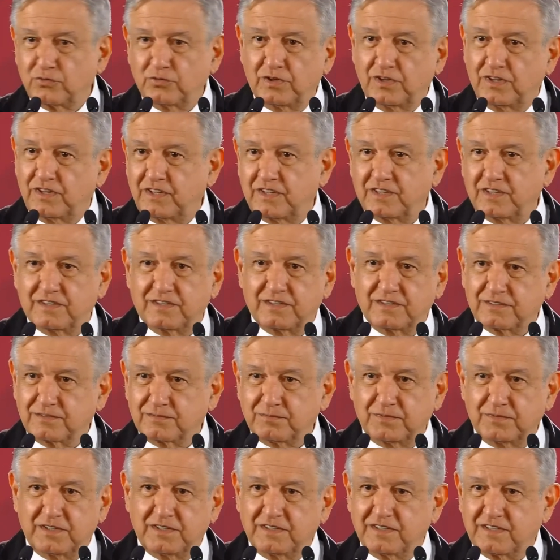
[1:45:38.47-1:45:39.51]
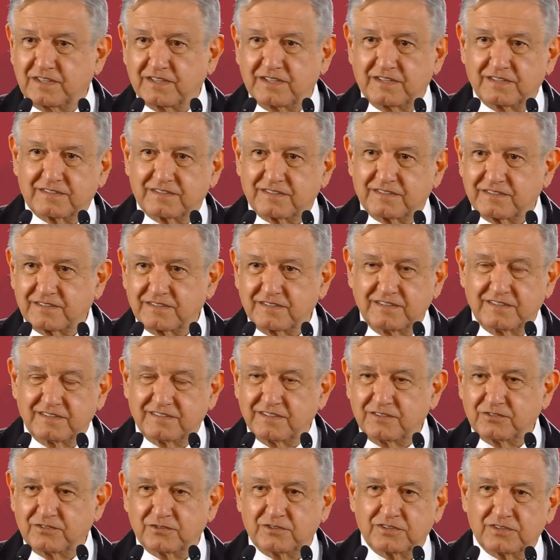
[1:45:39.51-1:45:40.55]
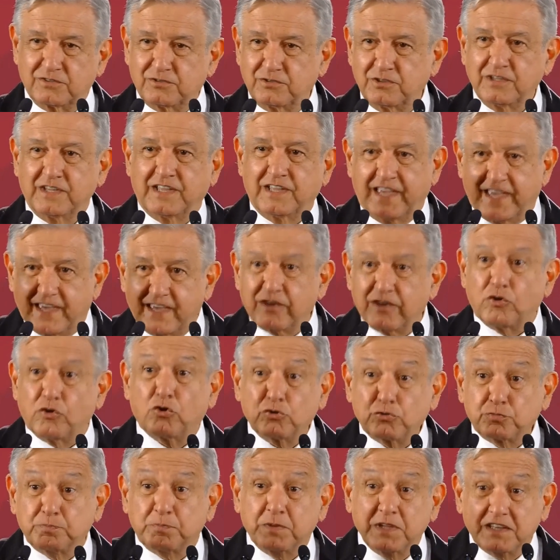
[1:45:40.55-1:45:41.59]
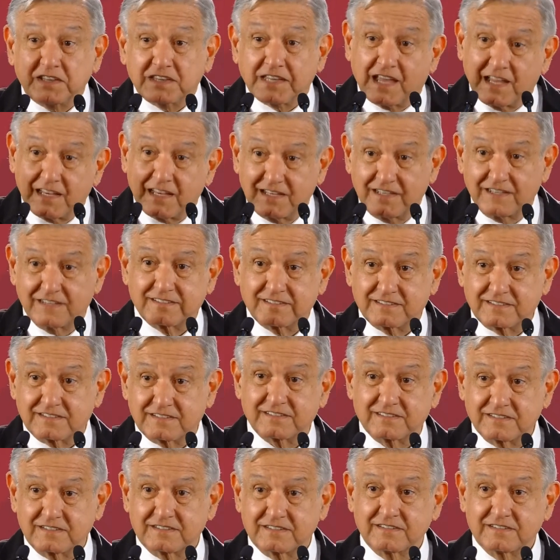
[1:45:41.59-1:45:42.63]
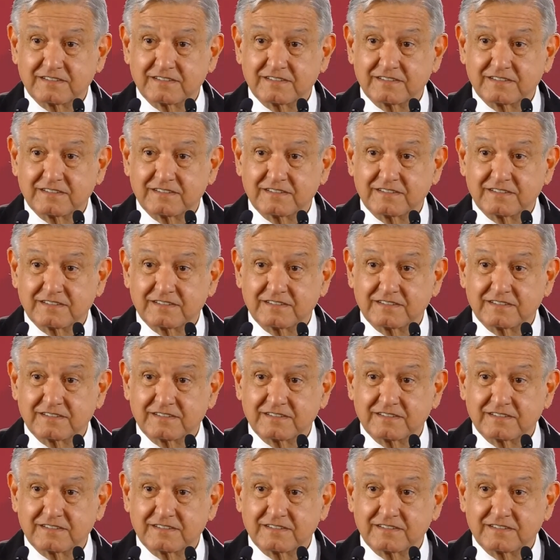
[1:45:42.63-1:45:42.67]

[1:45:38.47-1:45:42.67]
Not, not only in the medication areas, but in the